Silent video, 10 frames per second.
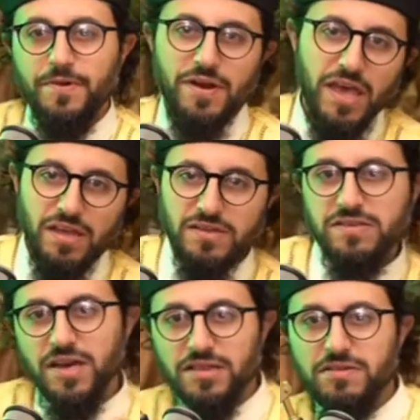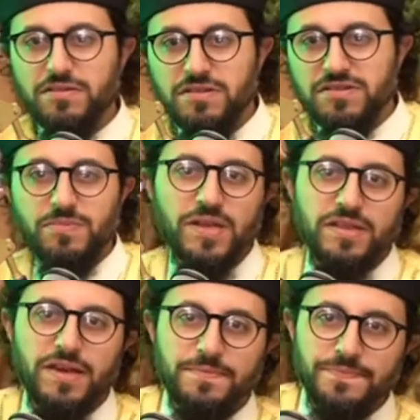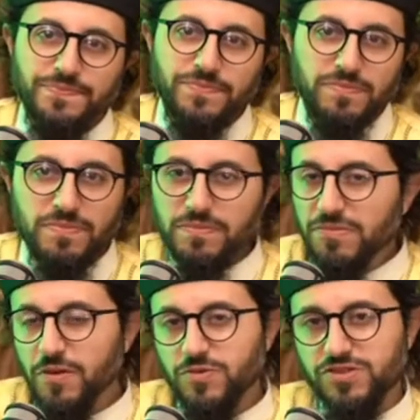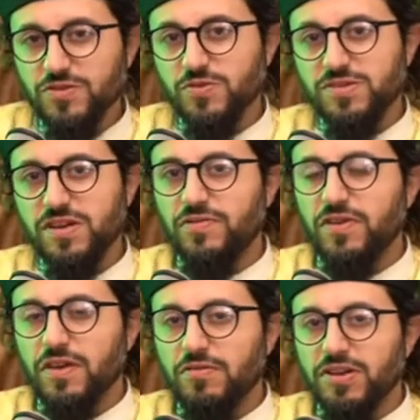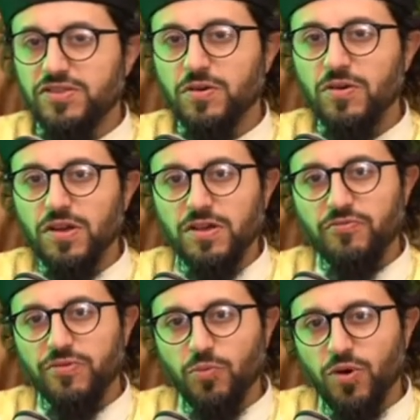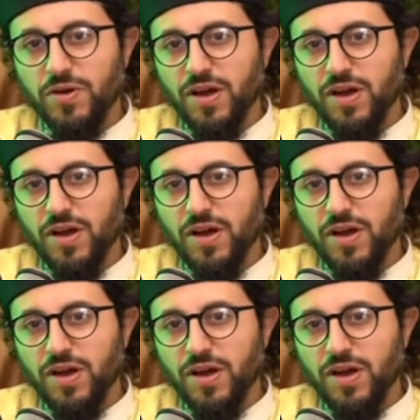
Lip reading: or 8 to 9:30, something like that, which is always nice. Right, so from